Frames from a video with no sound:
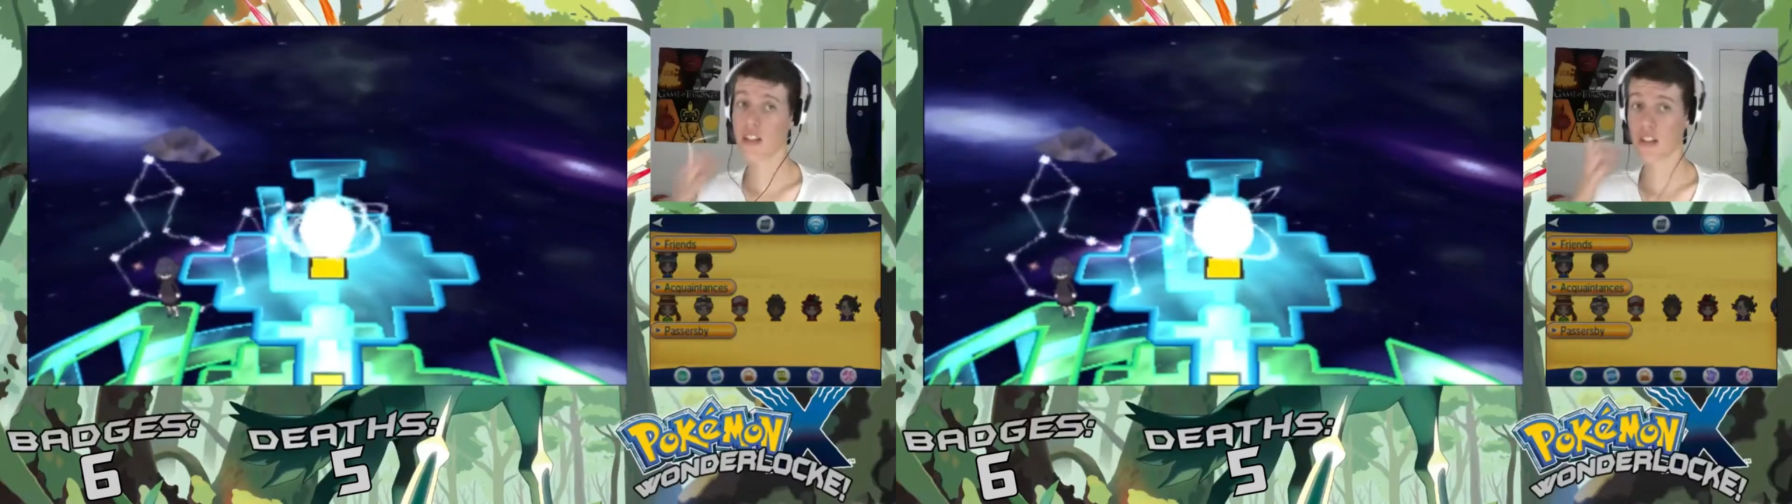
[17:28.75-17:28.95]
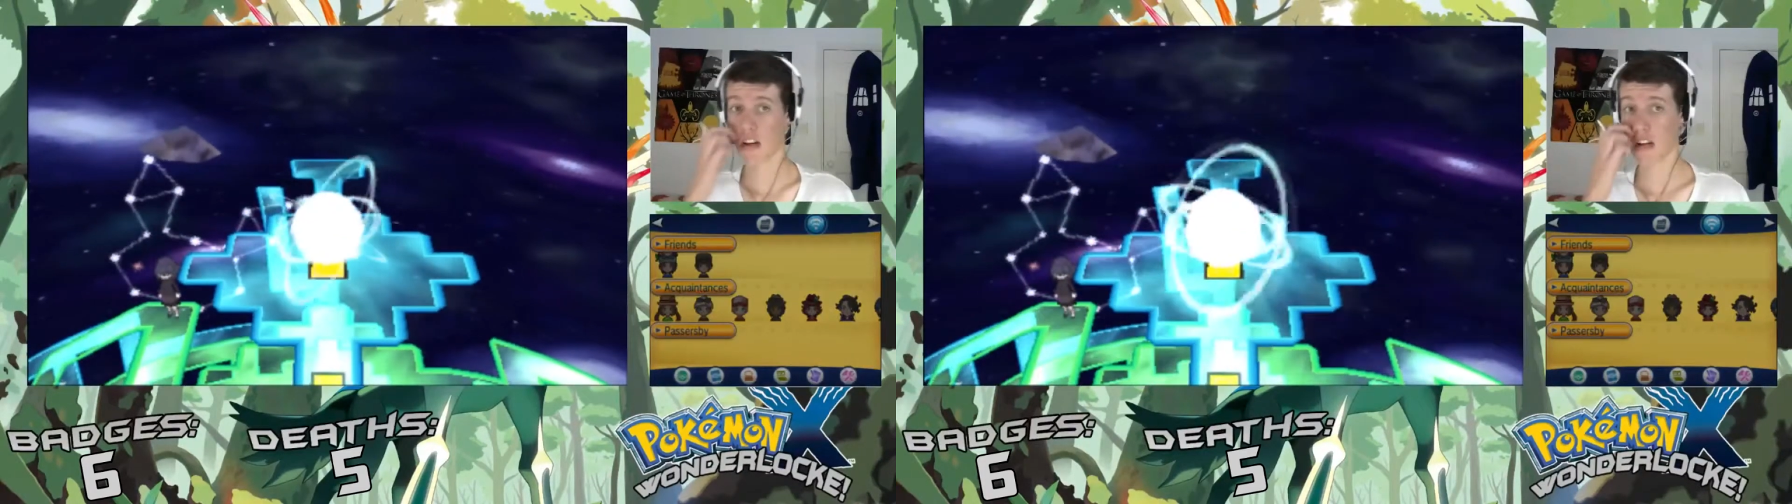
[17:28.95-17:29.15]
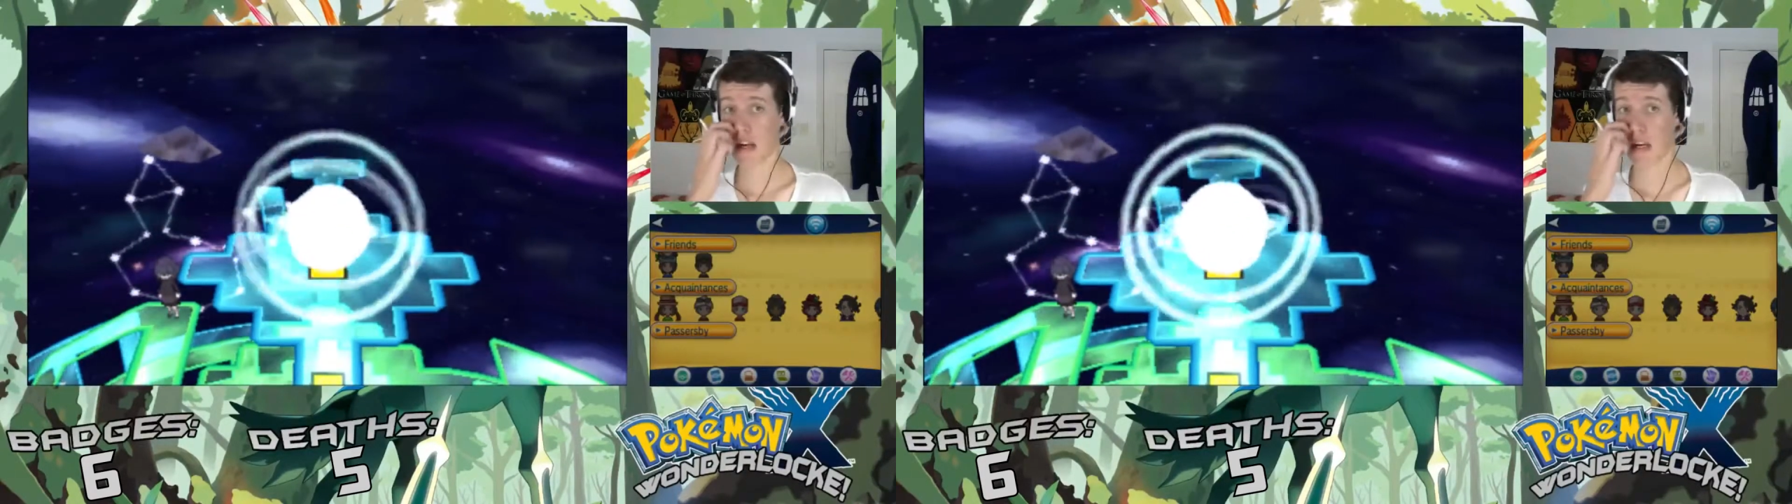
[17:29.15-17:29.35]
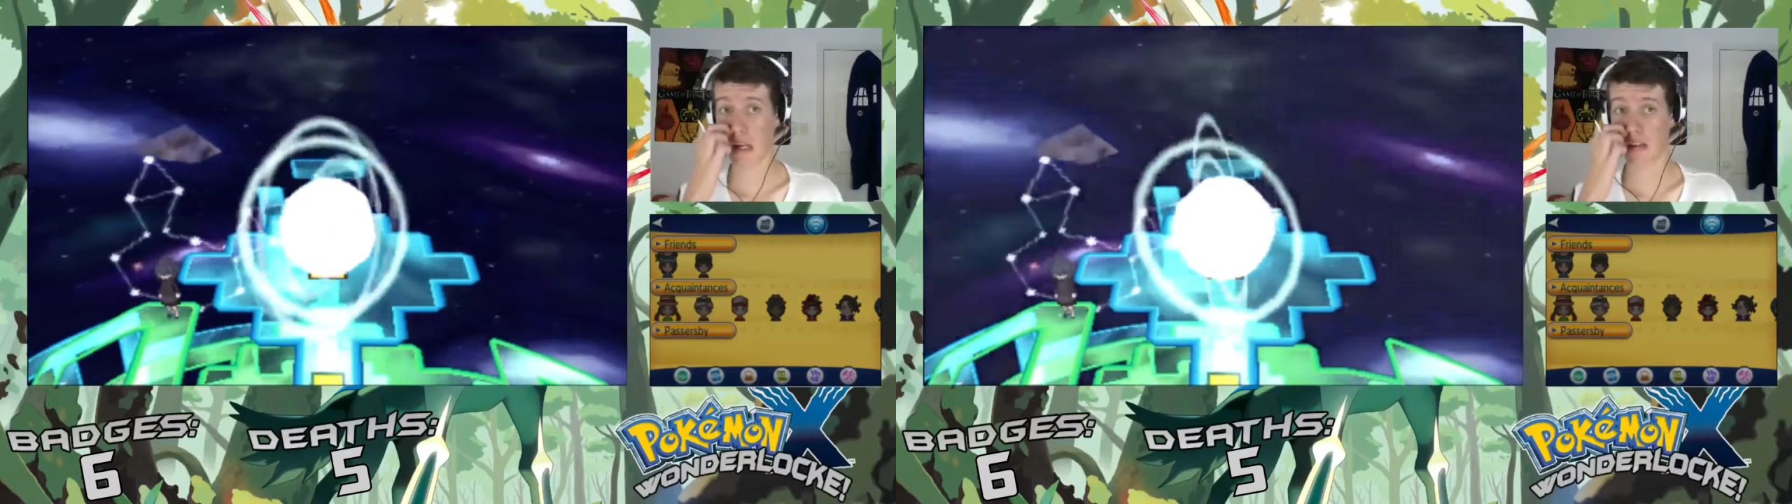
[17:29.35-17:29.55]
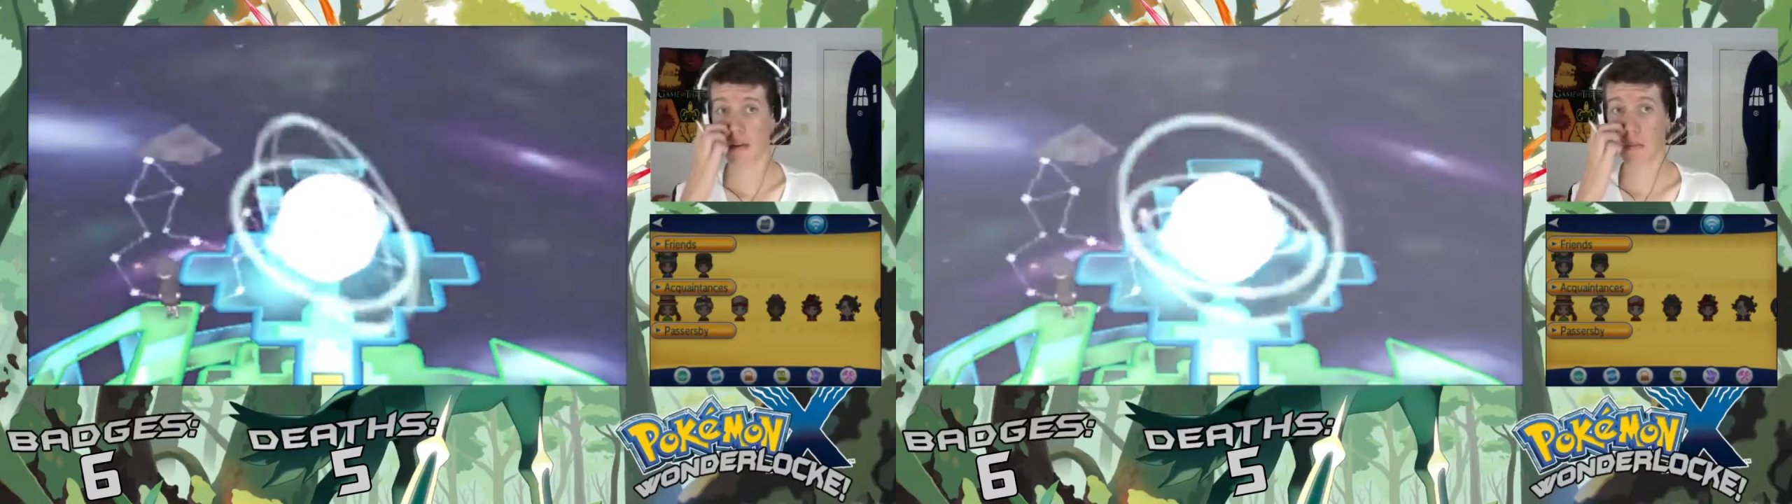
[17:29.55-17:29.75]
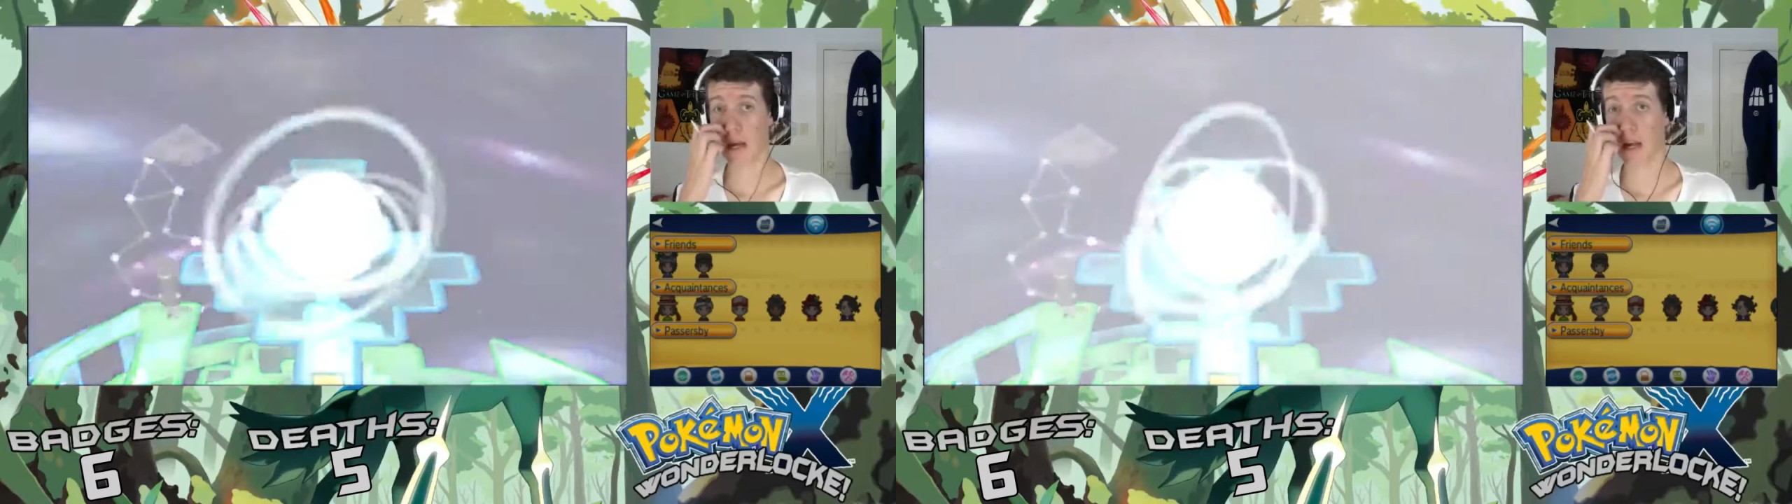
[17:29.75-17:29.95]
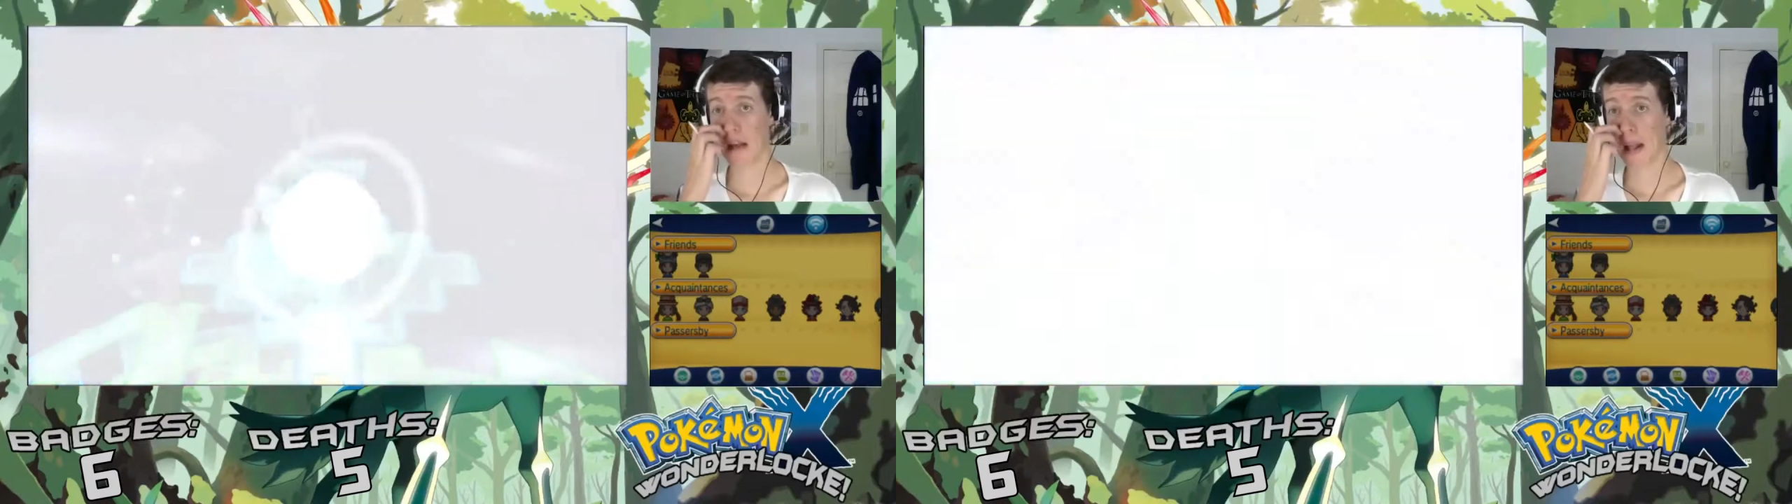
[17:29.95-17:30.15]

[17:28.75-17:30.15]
to go down here somewhere.